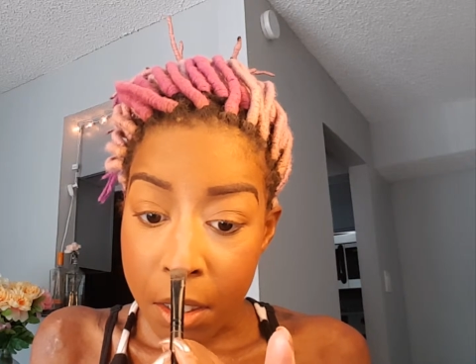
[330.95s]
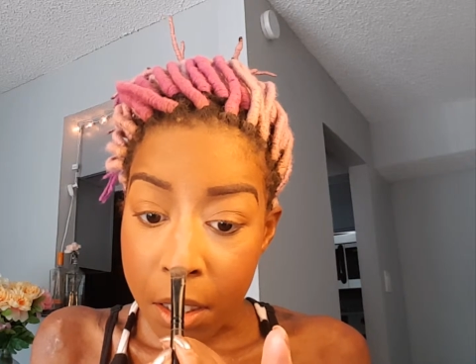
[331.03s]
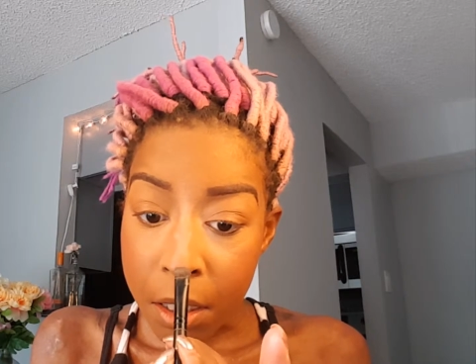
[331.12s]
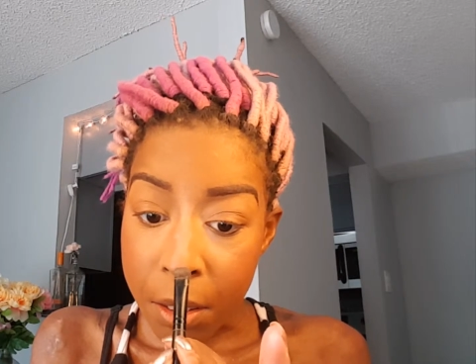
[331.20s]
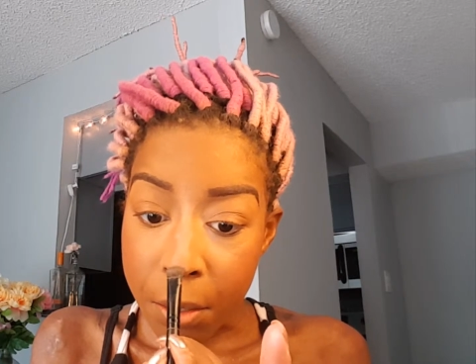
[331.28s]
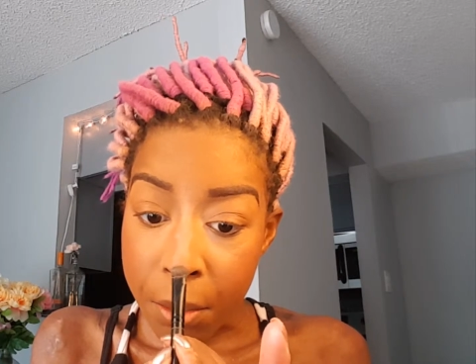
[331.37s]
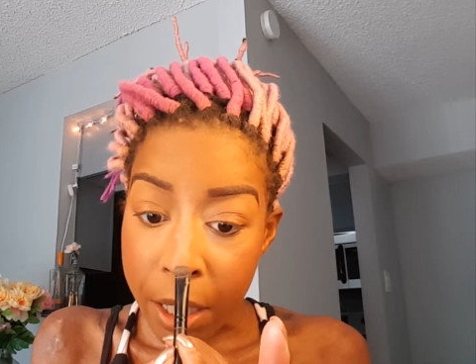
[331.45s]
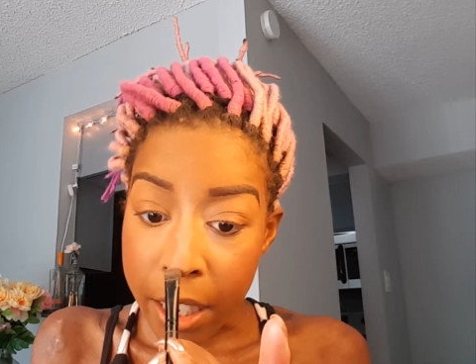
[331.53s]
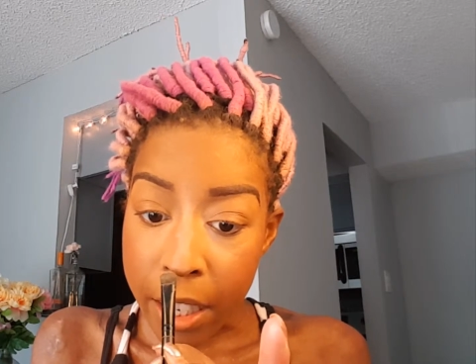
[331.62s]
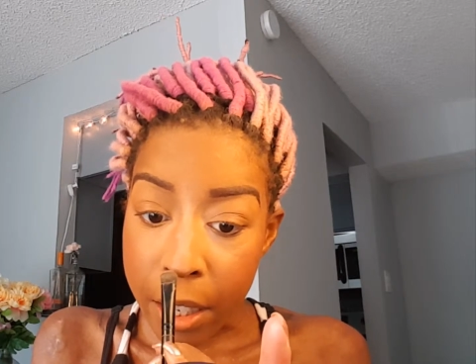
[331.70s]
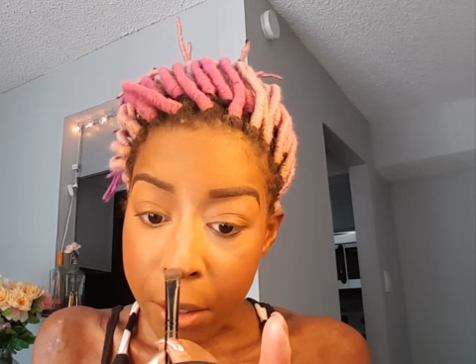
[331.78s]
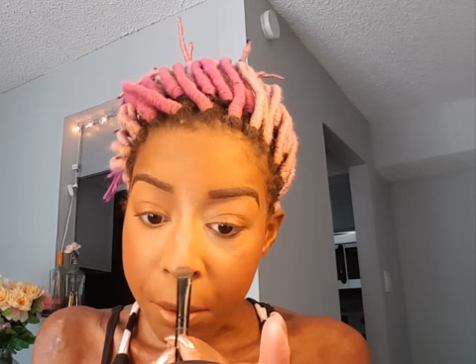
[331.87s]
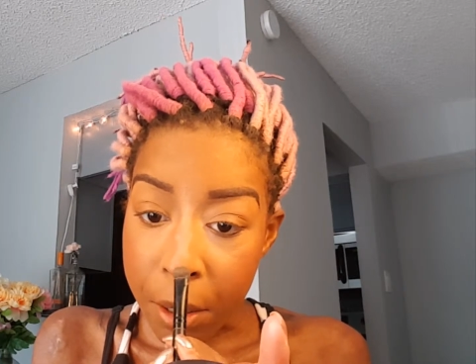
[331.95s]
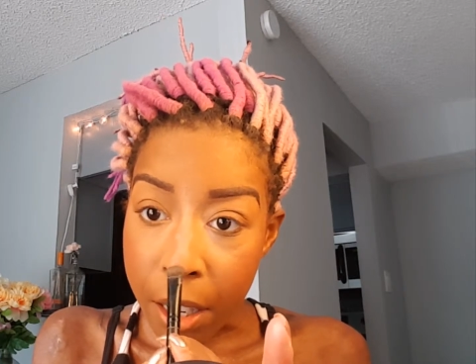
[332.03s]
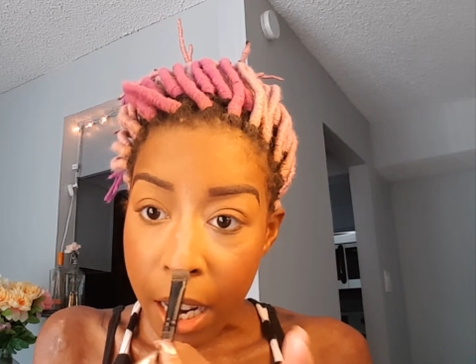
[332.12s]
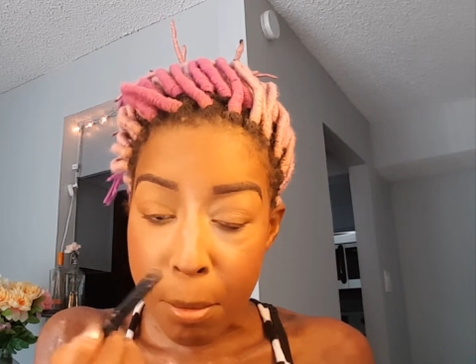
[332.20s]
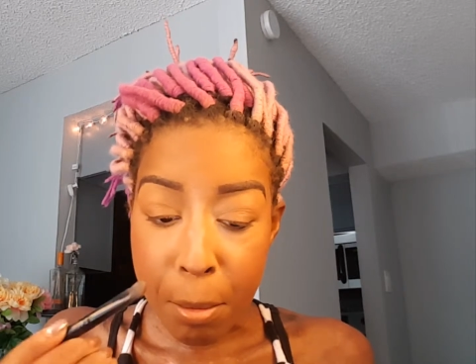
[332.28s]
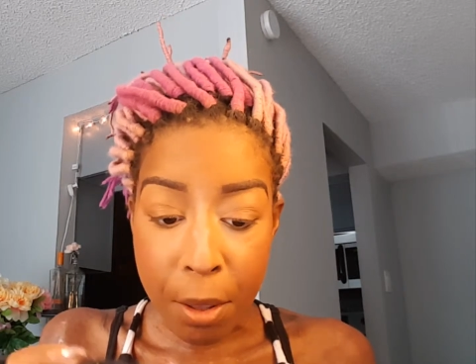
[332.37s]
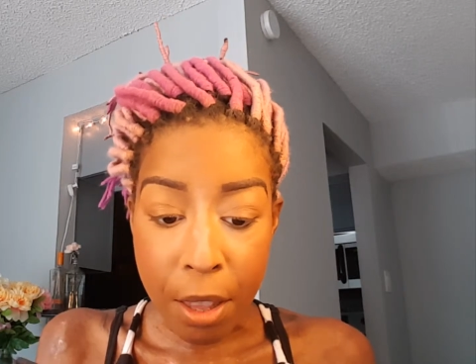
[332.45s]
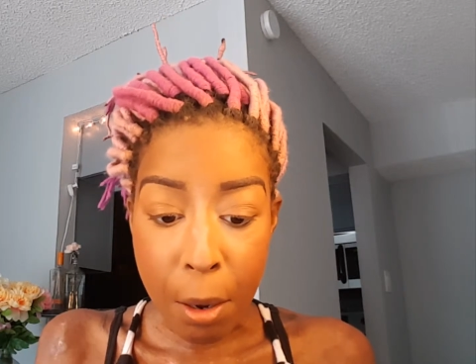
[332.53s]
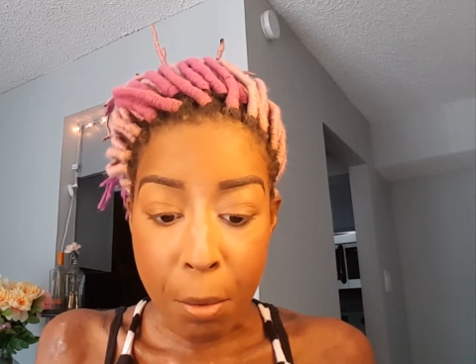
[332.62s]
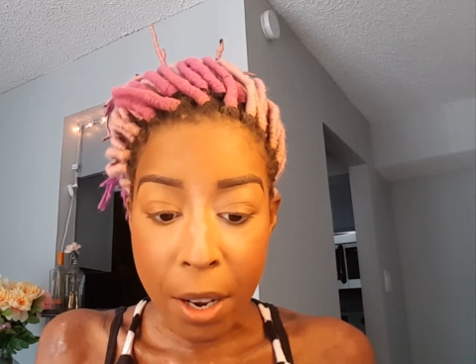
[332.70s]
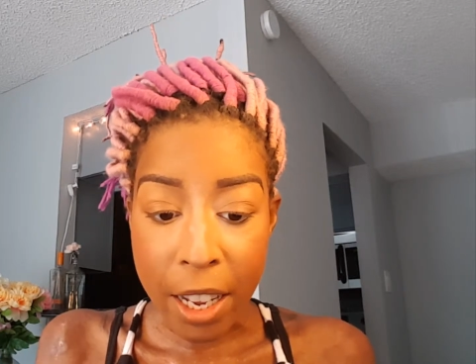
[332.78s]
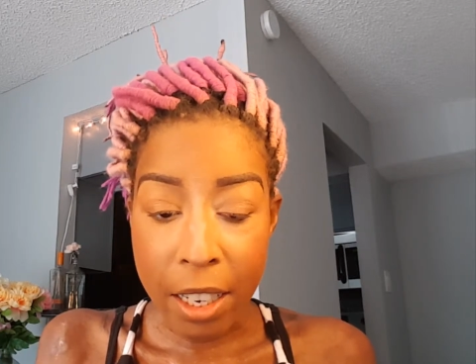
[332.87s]
just right here where I put
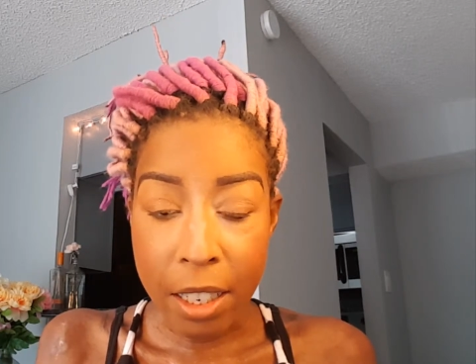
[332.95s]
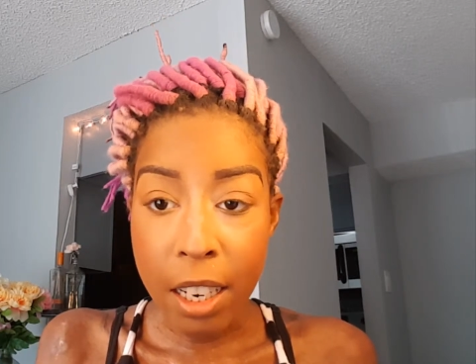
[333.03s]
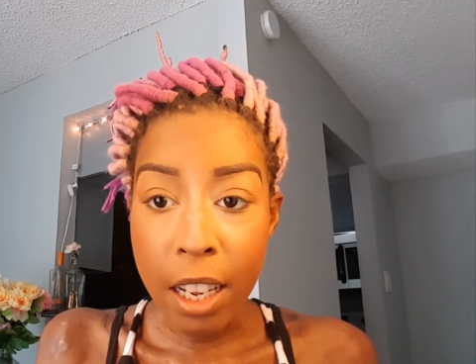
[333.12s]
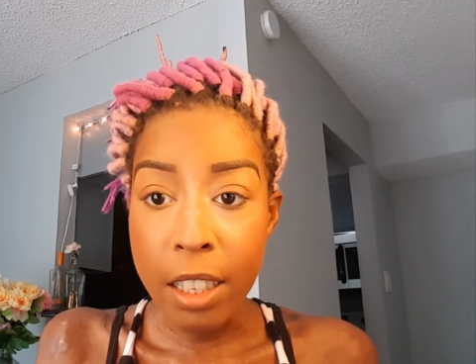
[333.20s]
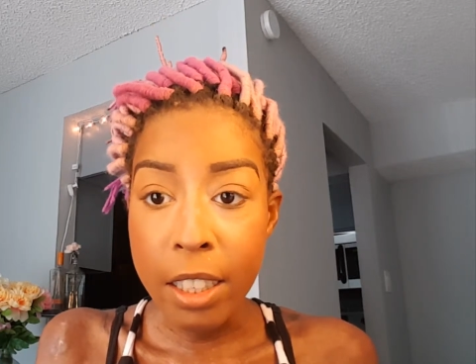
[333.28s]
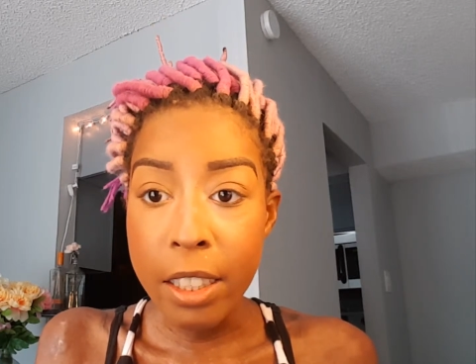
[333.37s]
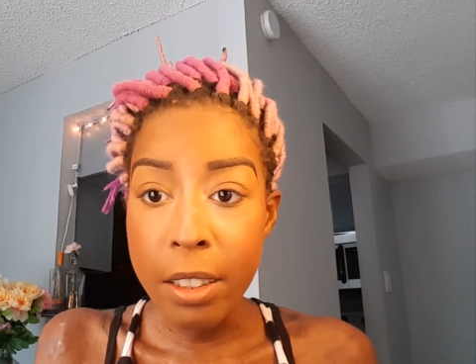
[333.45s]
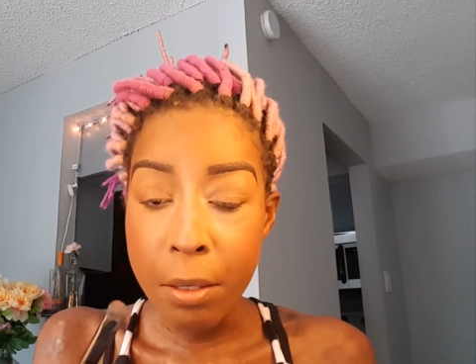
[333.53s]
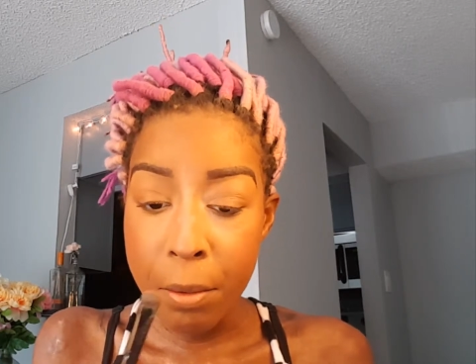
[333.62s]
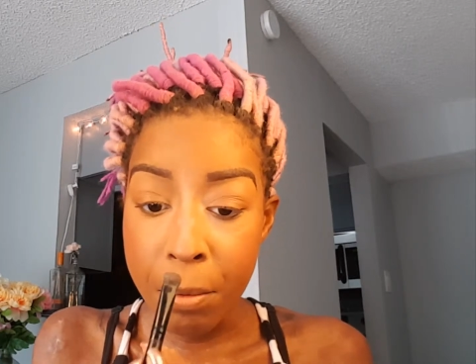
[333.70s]
that white color,